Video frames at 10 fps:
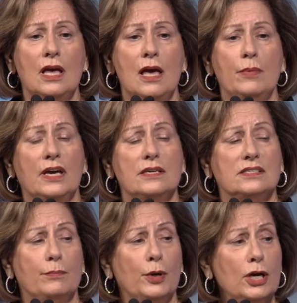because the
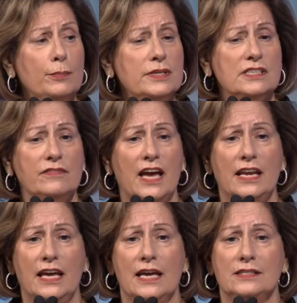purpose of
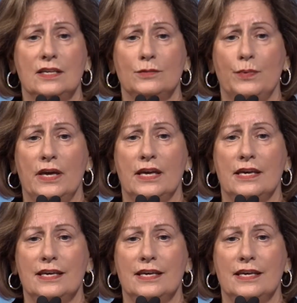NASSP